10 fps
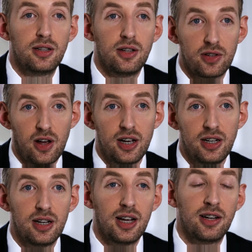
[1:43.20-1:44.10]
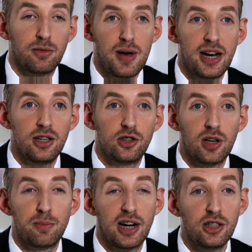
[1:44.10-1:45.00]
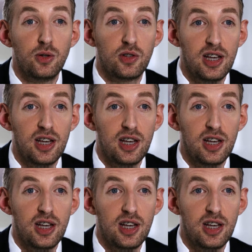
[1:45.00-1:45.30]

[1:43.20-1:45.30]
design and manage a brand new